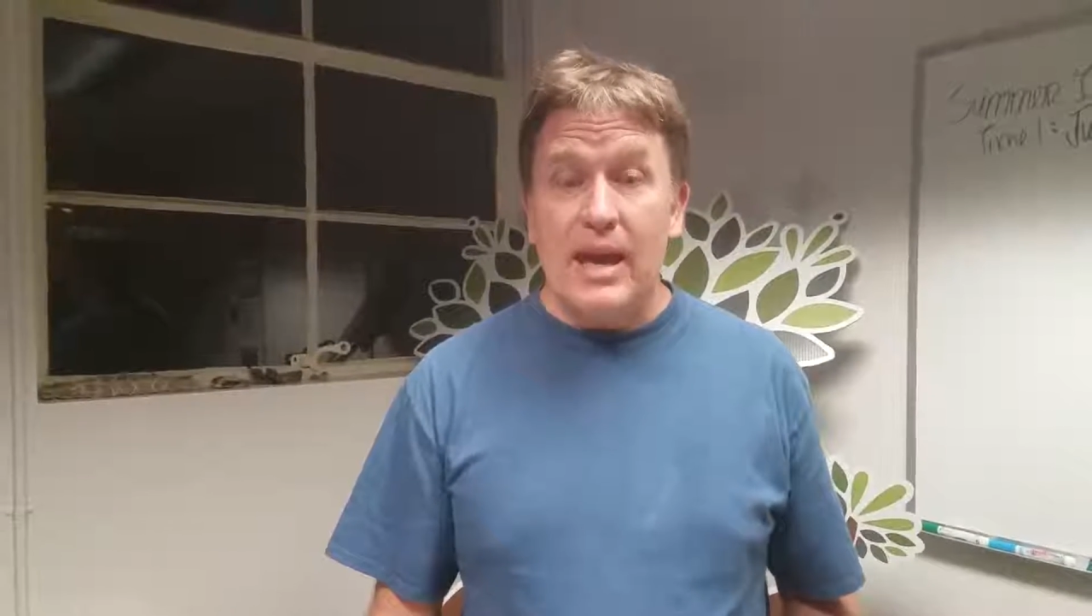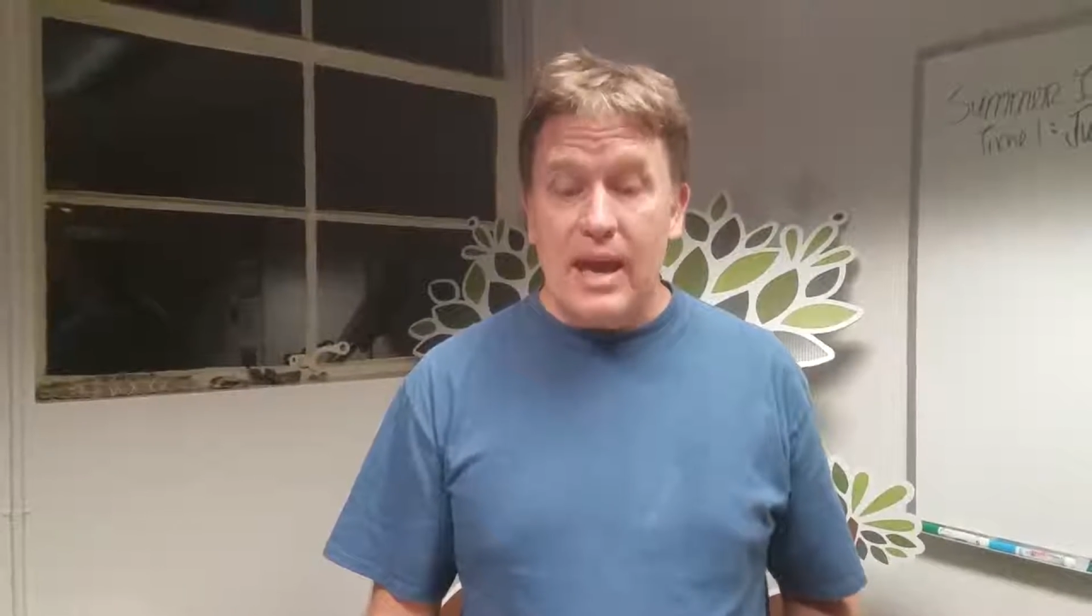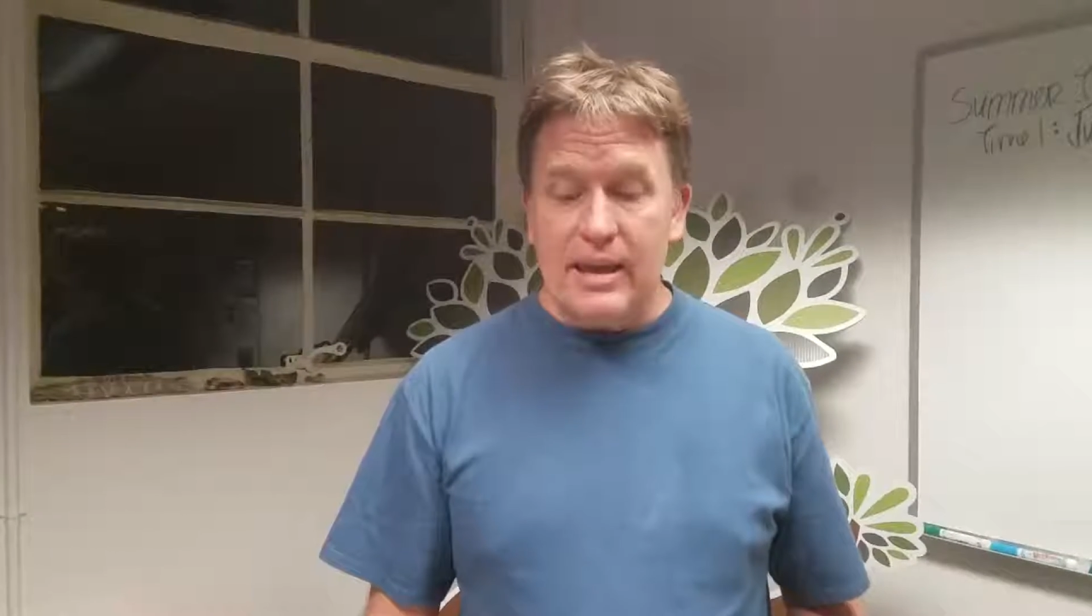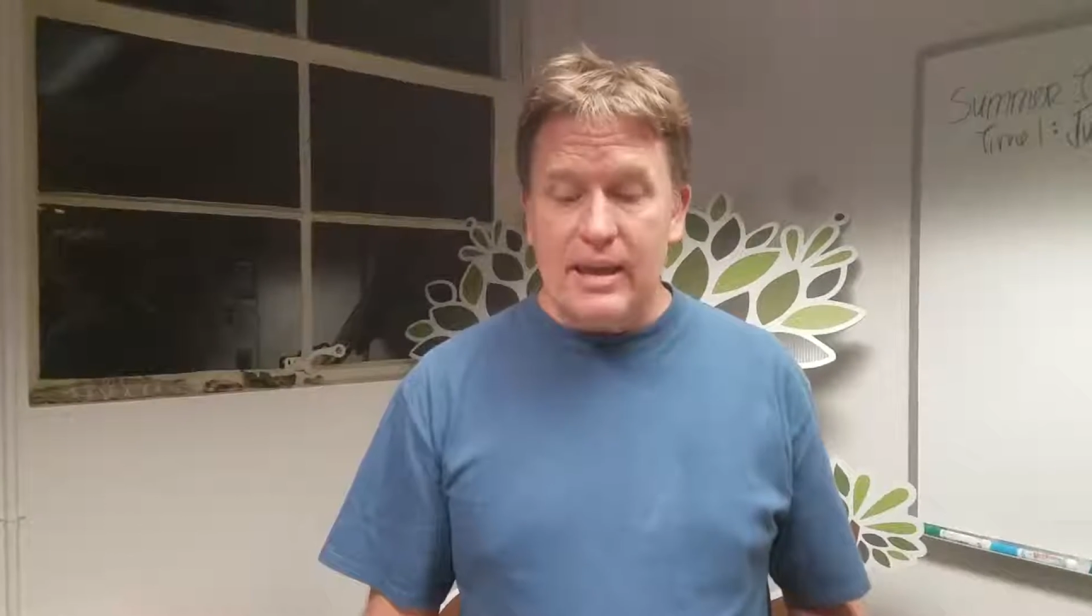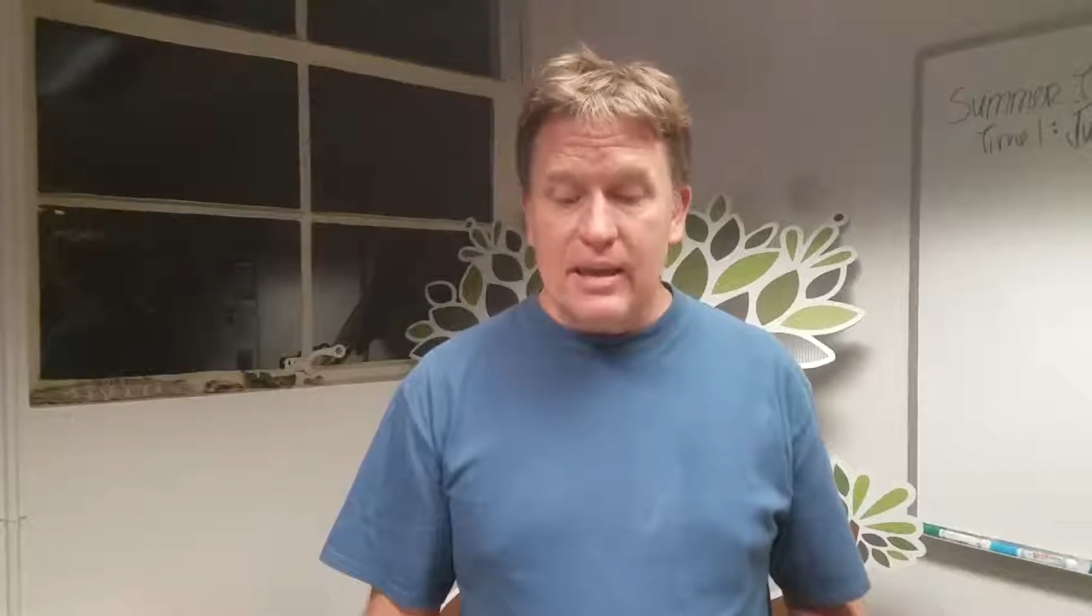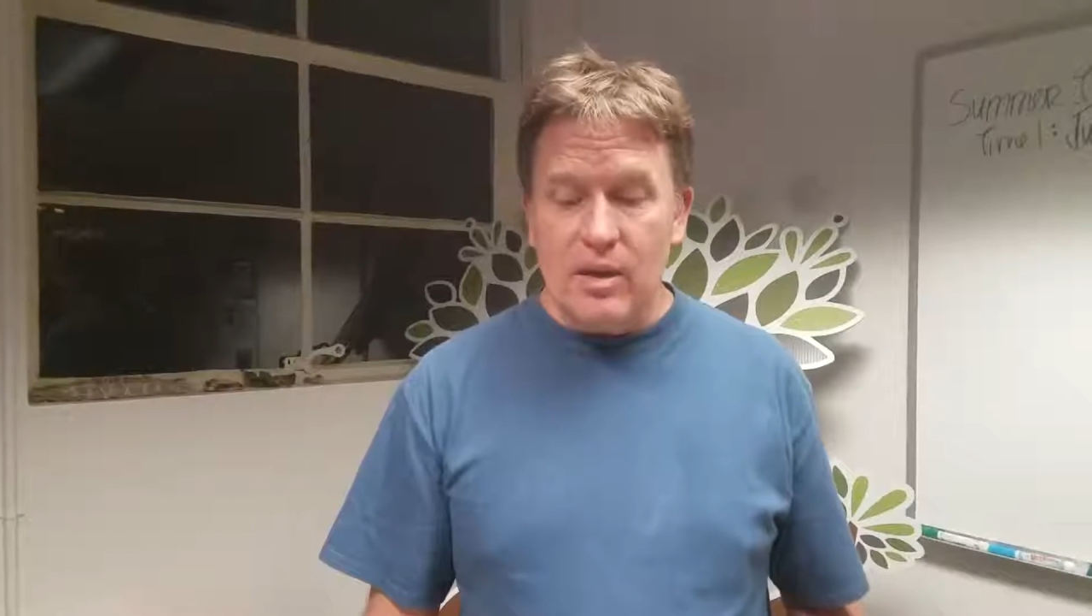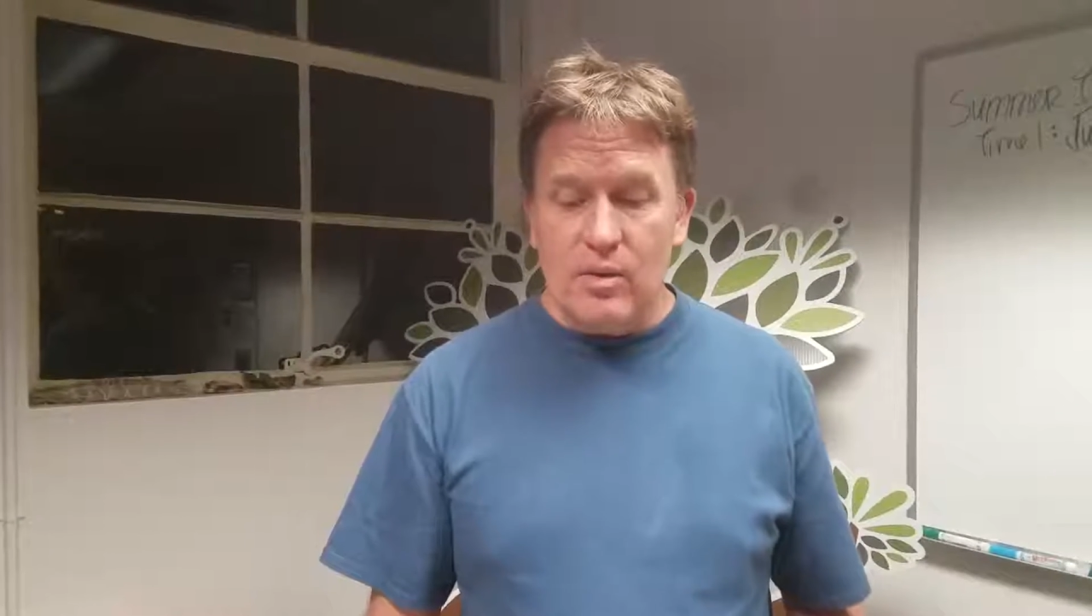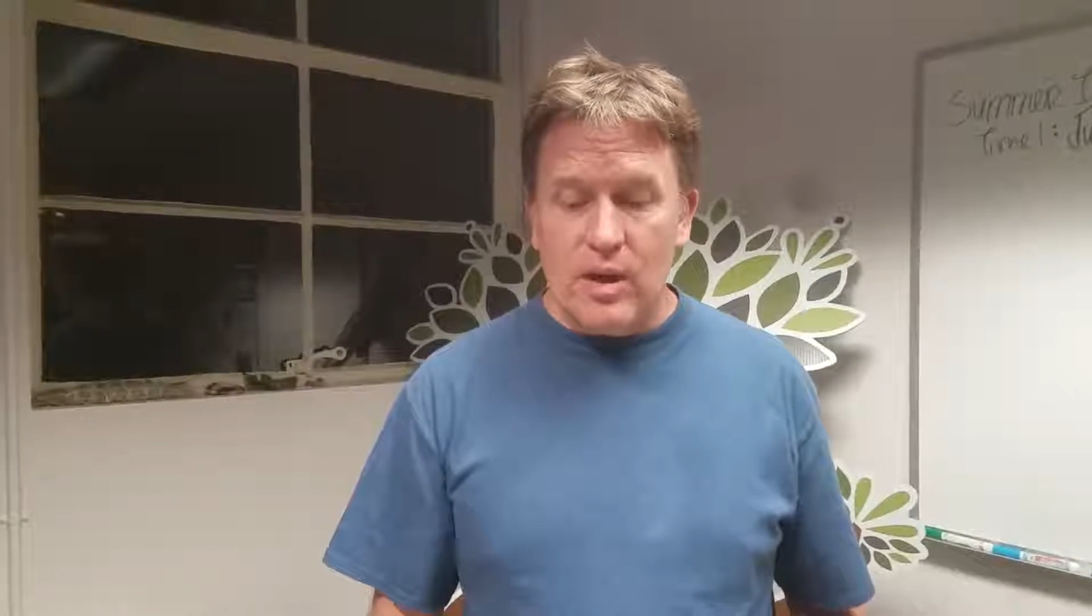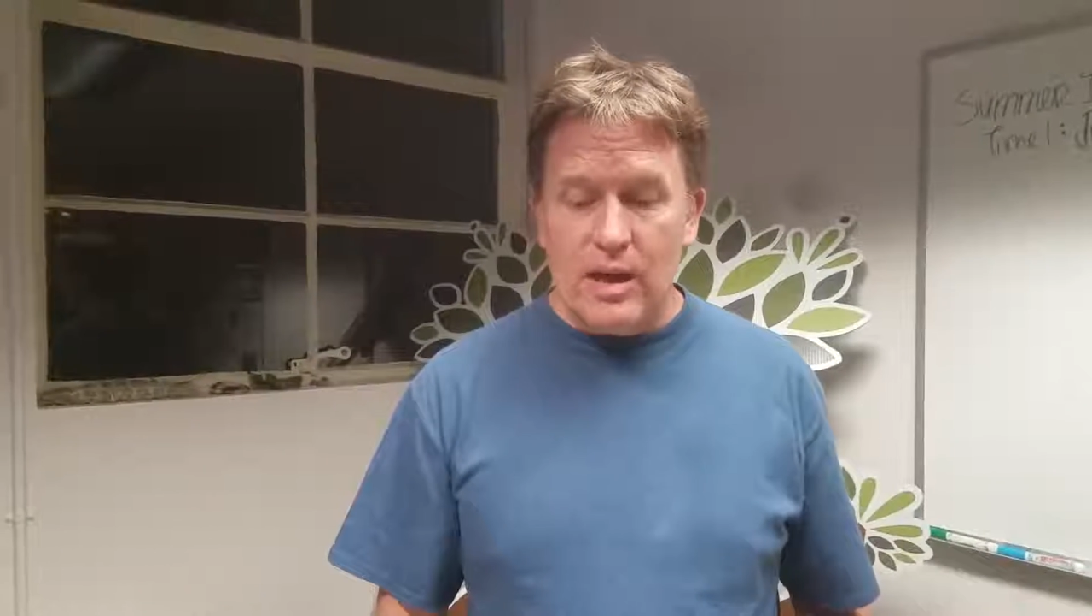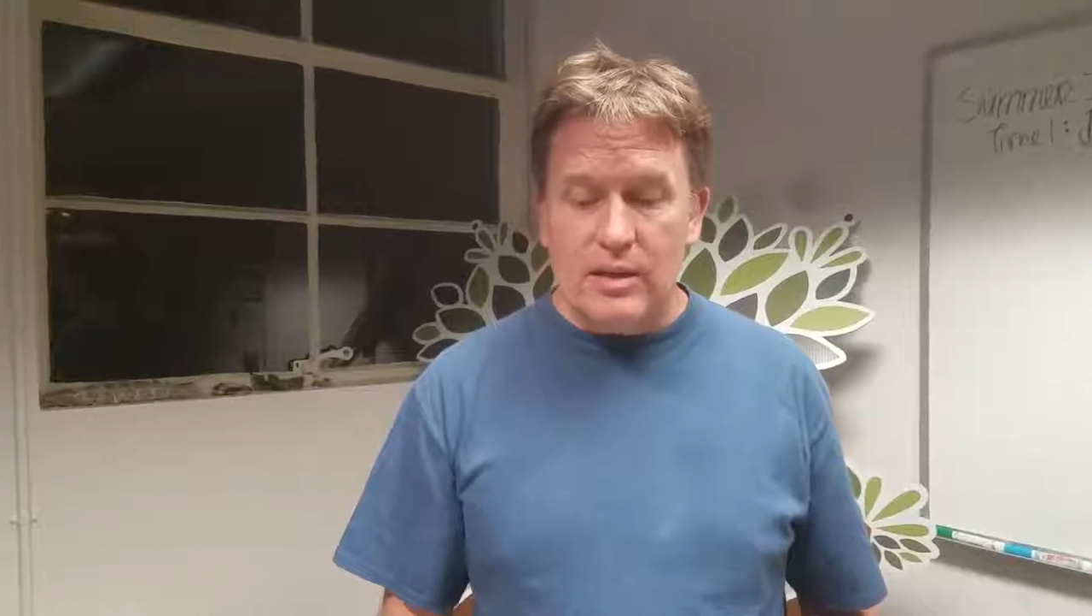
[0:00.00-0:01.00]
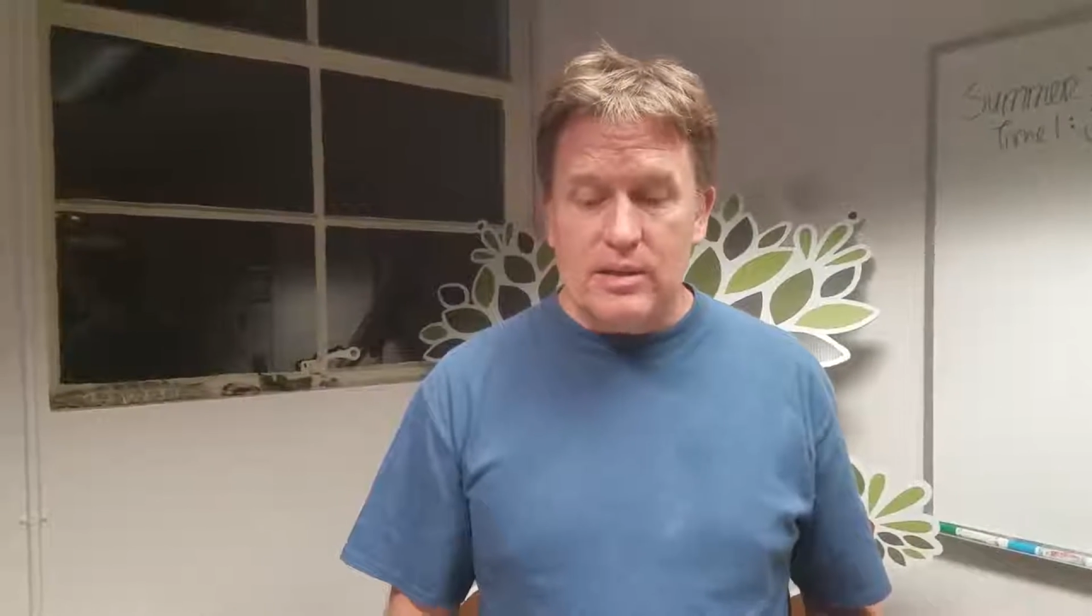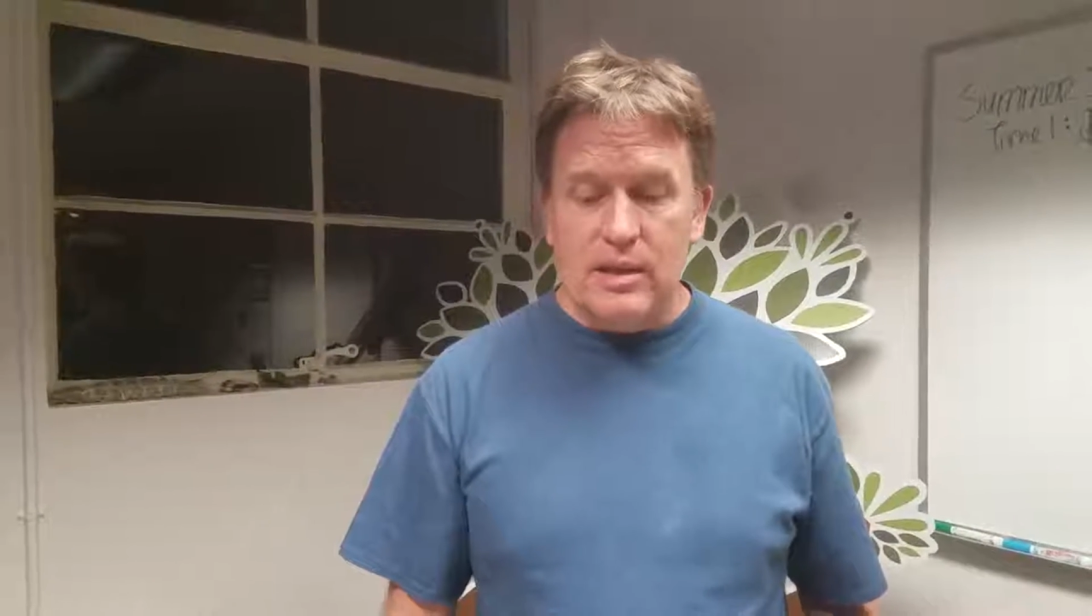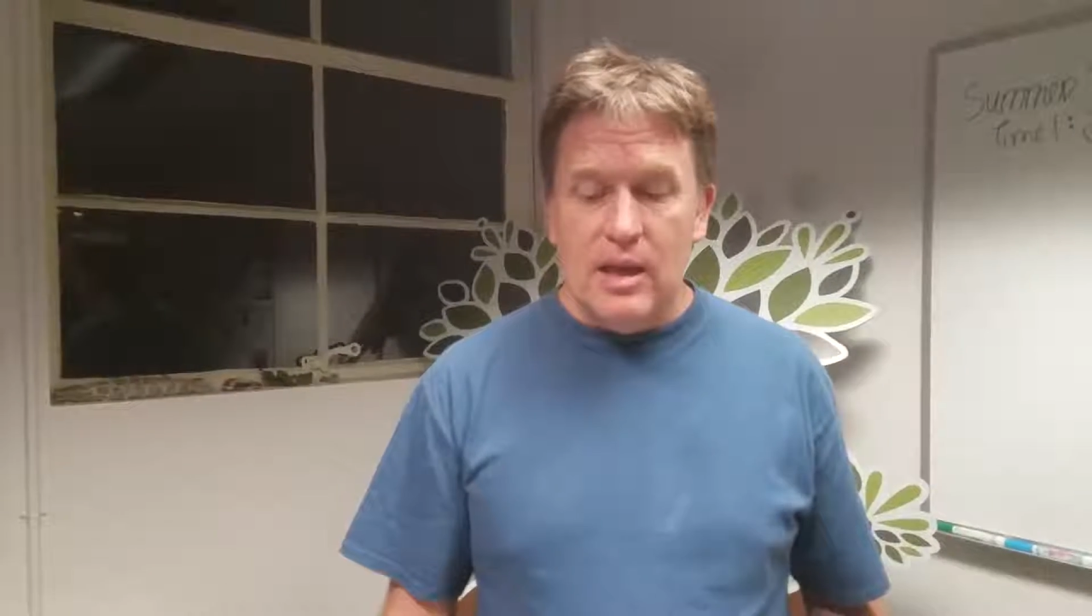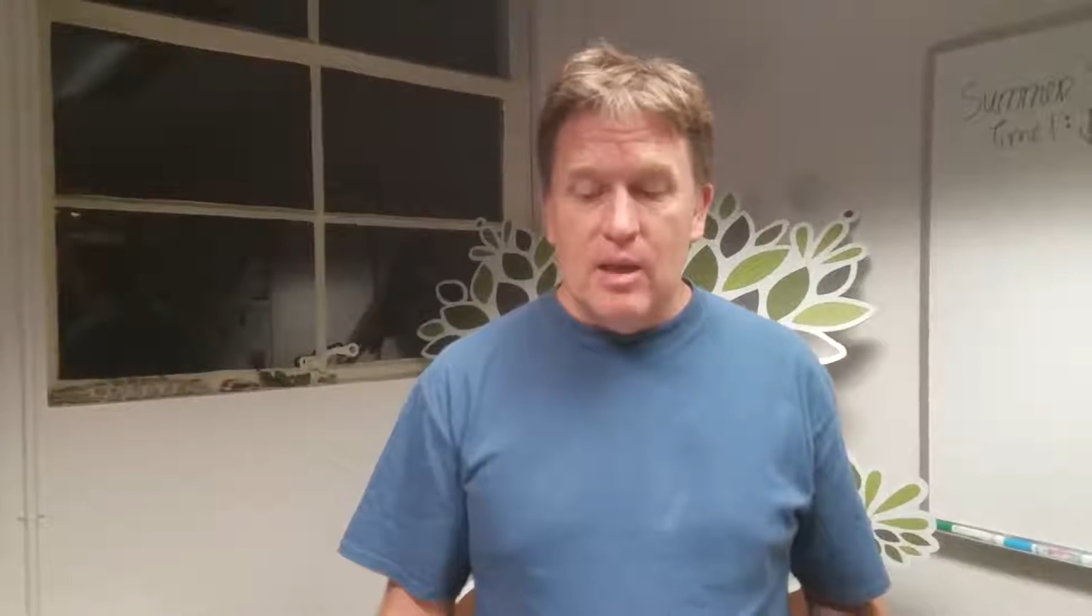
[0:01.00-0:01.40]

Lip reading: and ginkgo nuts,